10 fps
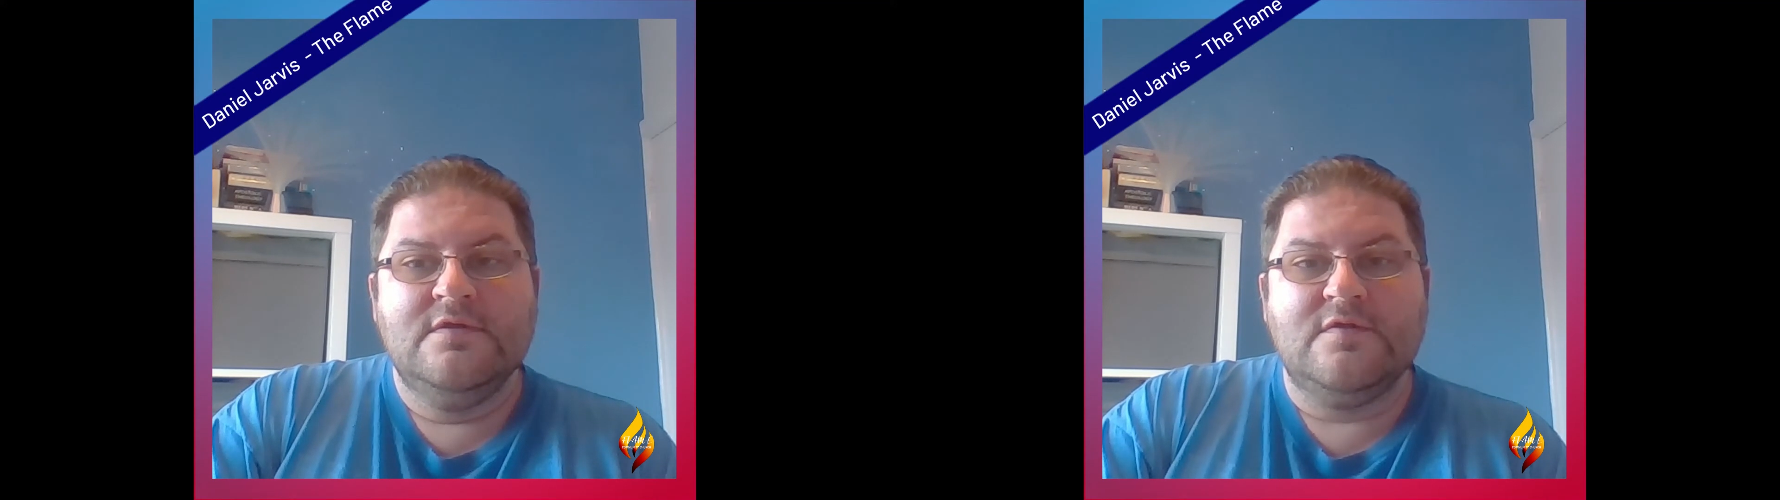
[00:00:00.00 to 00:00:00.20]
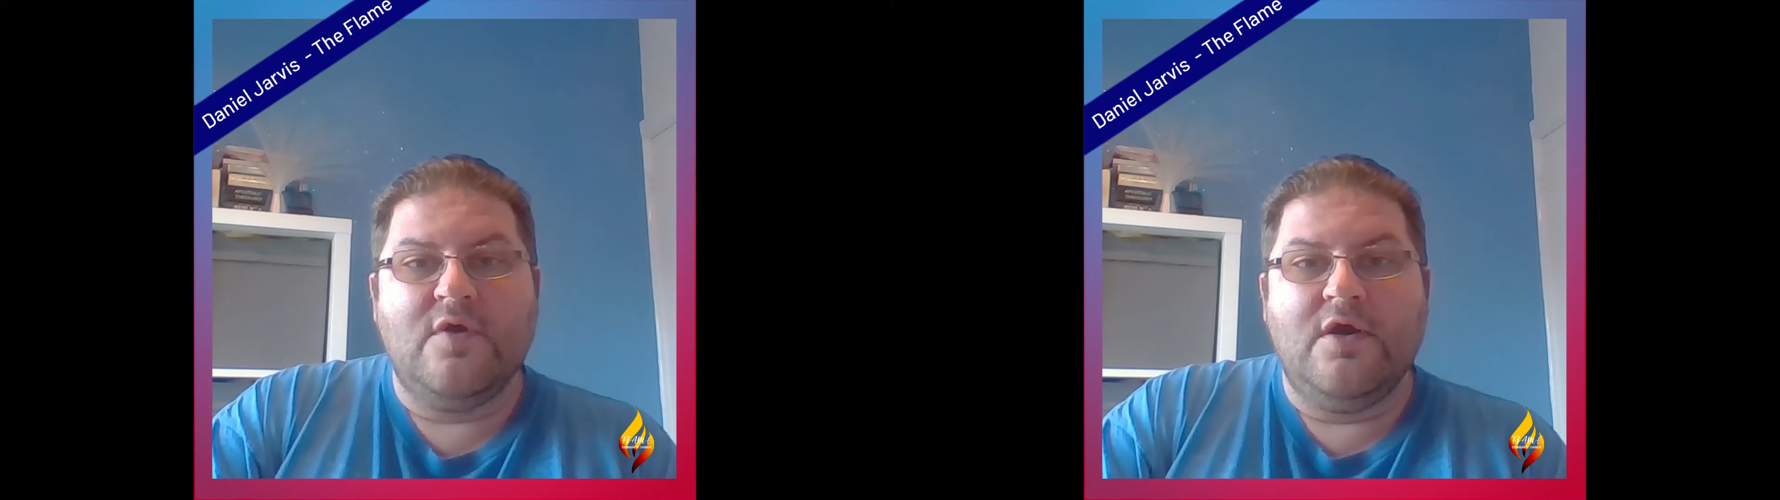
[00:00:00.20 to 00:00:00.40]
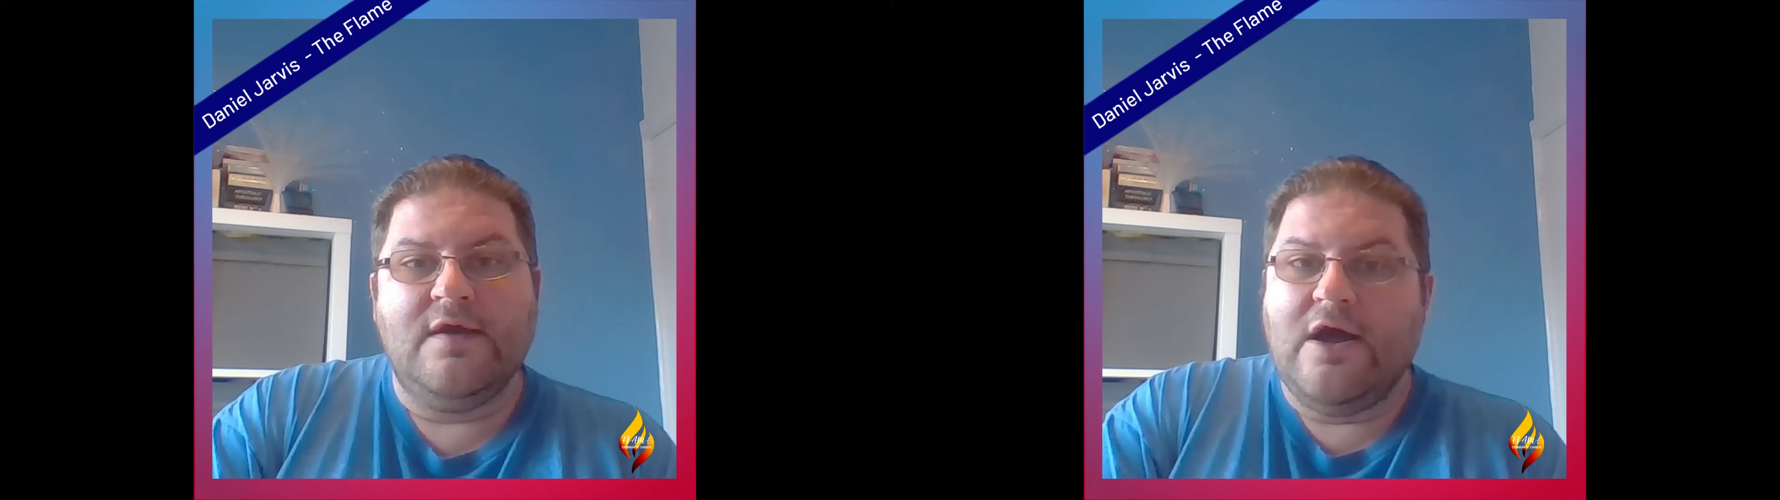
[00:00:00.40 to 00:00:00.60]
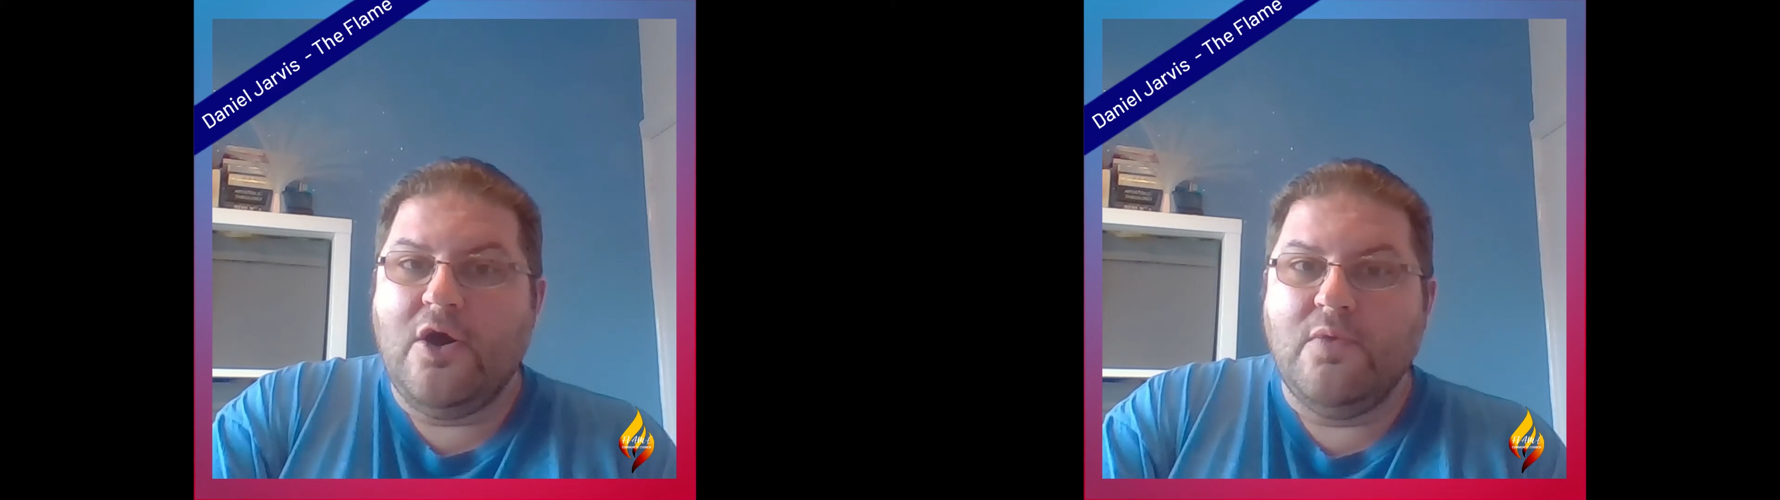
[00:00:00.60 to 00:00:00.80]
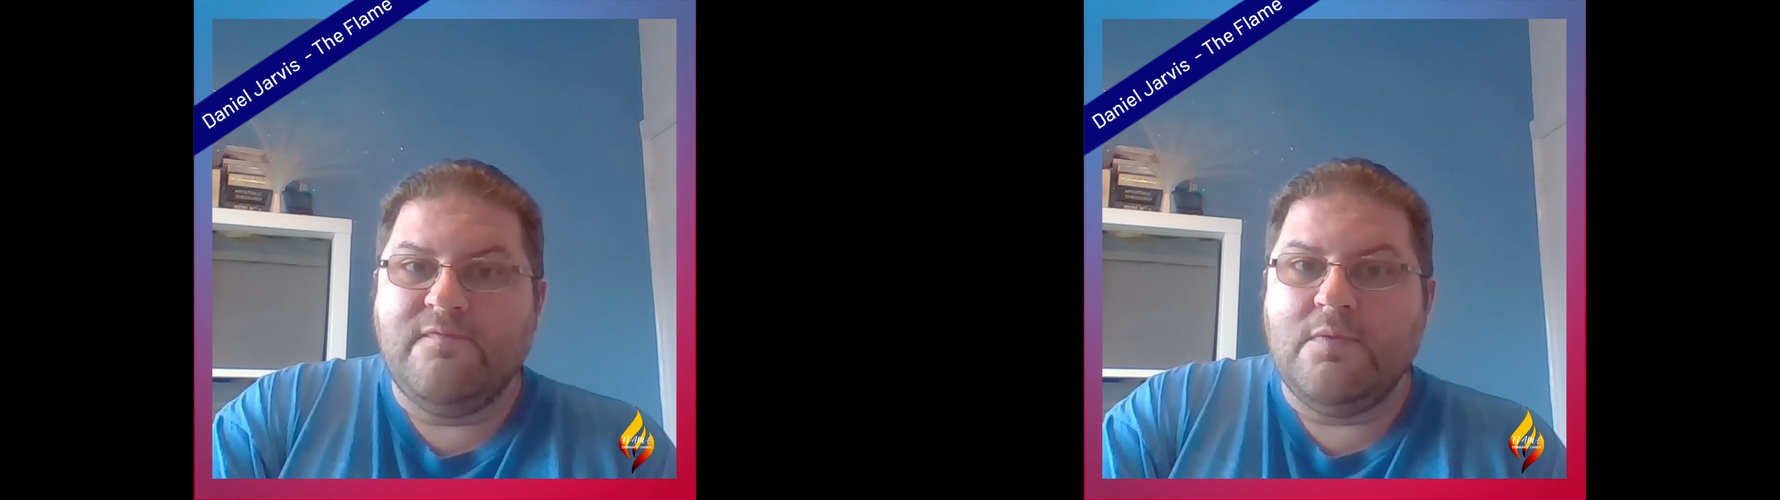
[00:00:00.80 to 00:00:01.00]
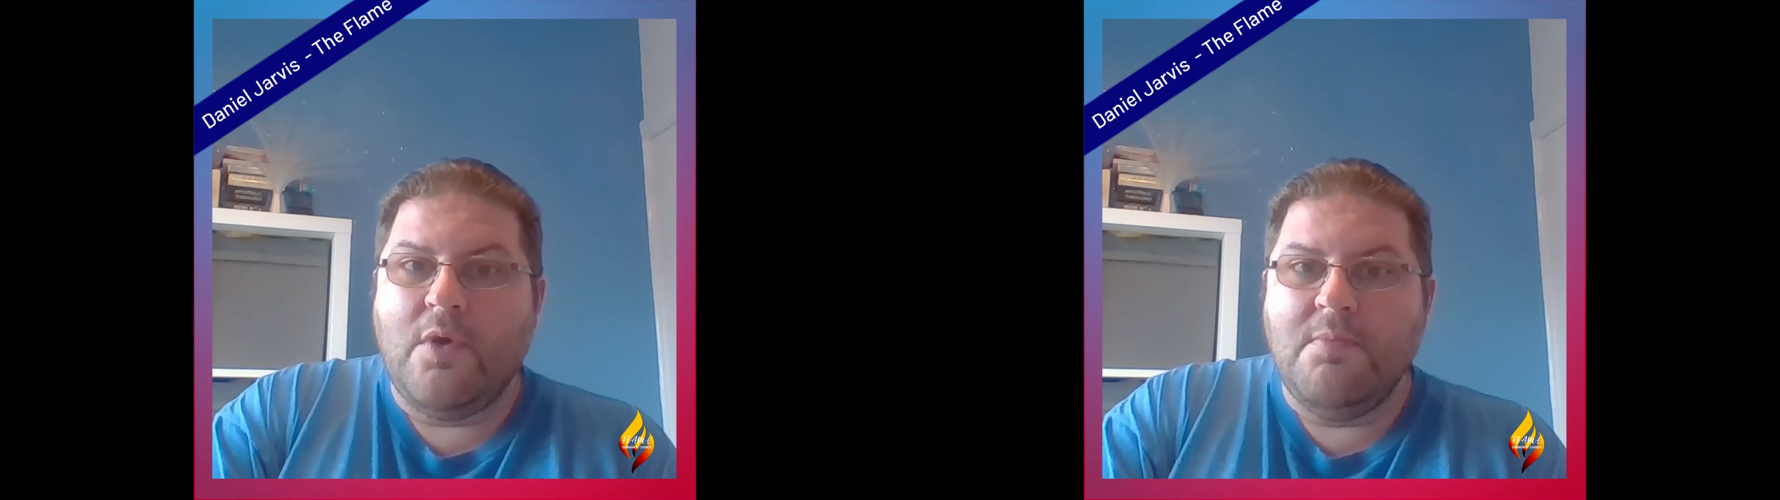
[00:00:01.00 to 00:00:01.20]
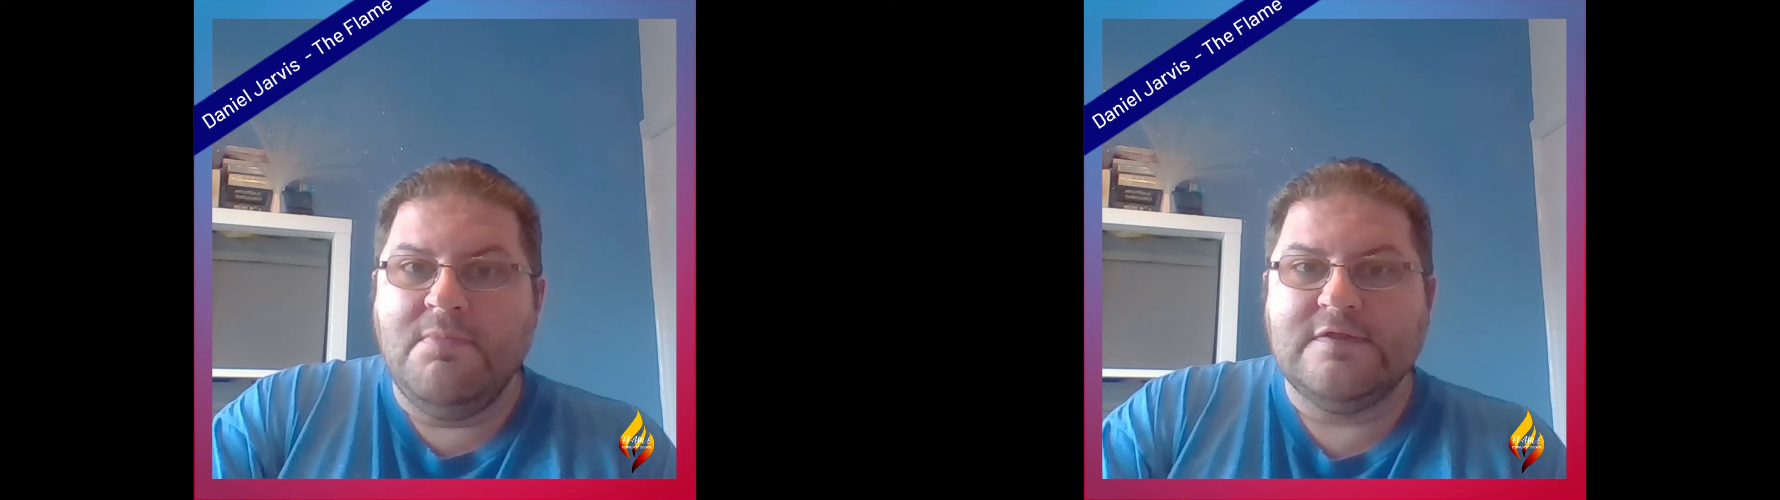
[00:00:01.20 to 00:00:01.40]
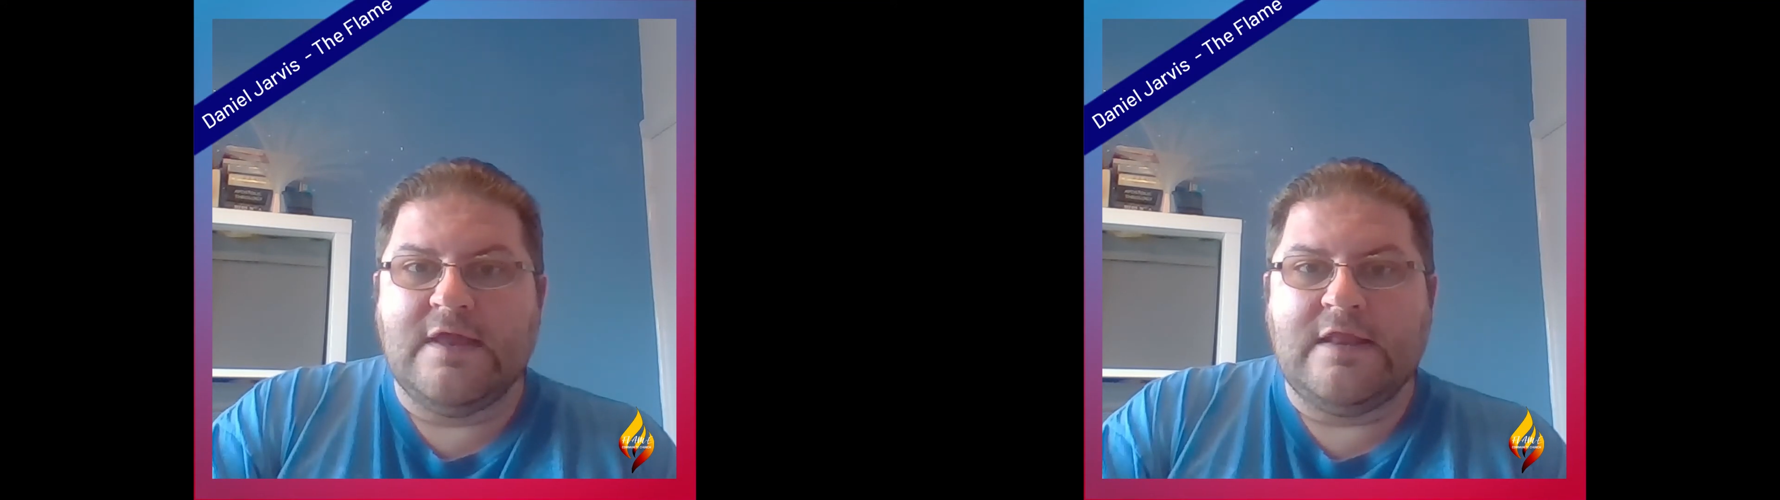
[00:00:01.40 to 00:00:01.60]
So I hopefully won't
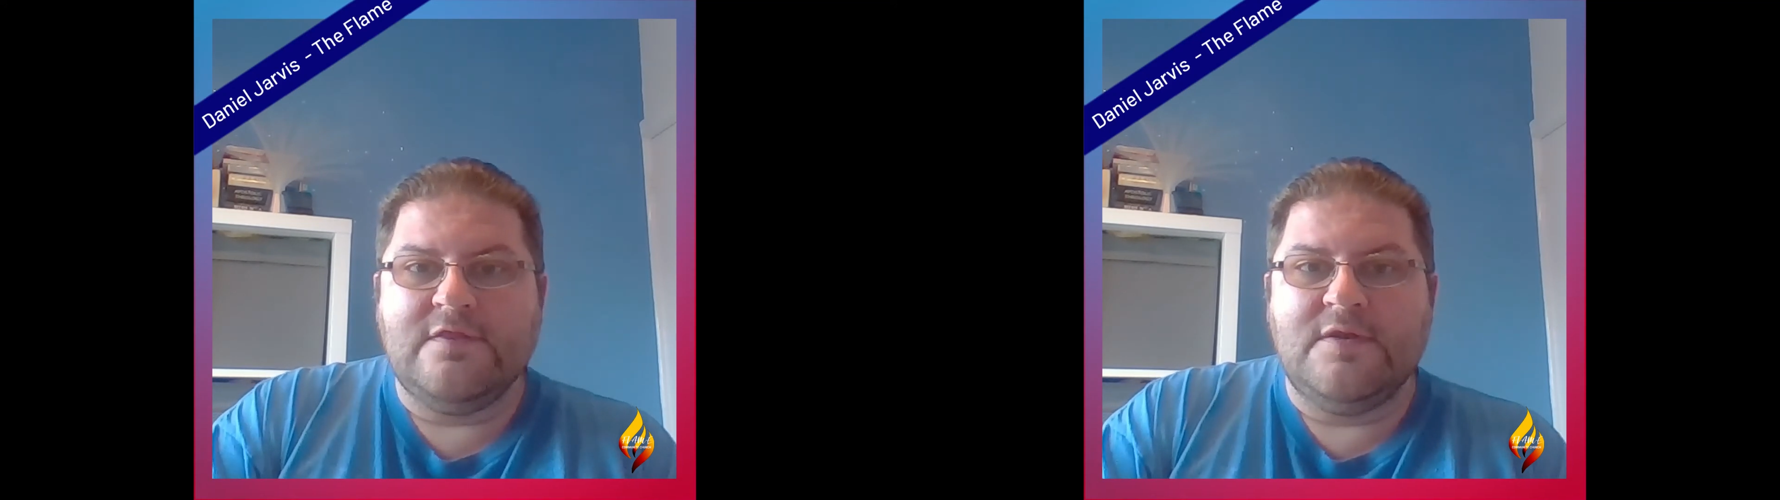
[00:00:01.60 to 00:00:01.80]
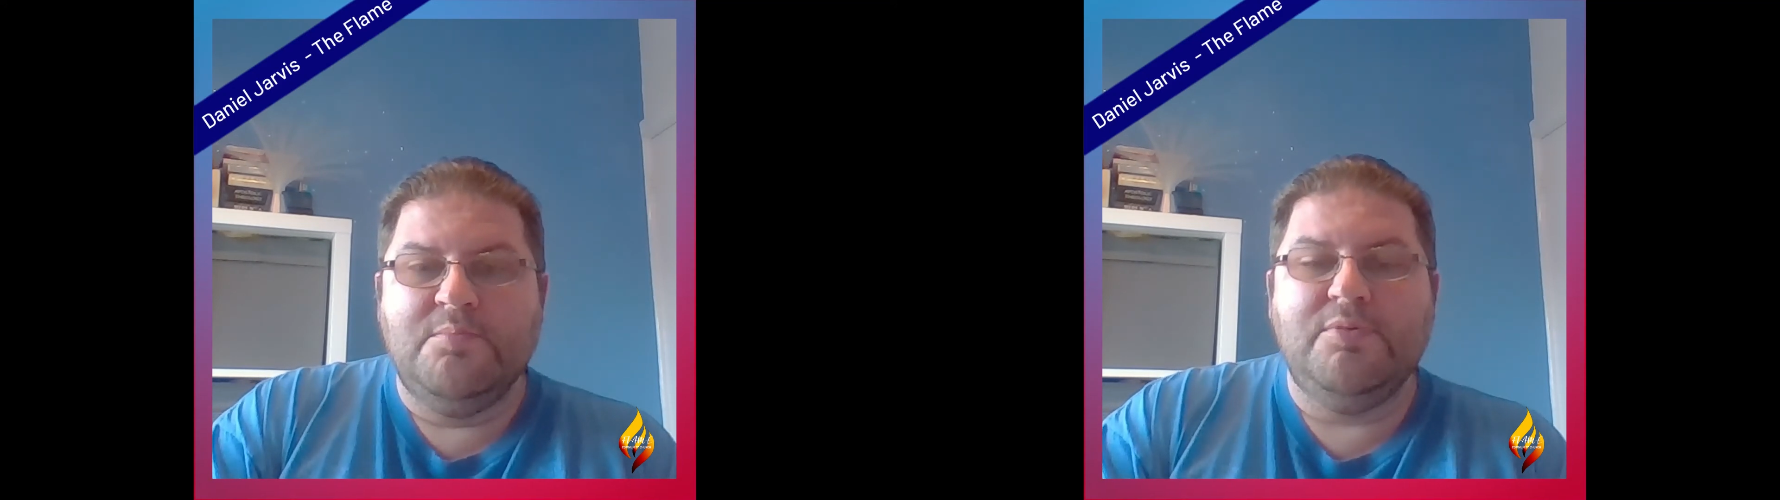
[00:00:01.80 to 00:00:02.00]
miss anything.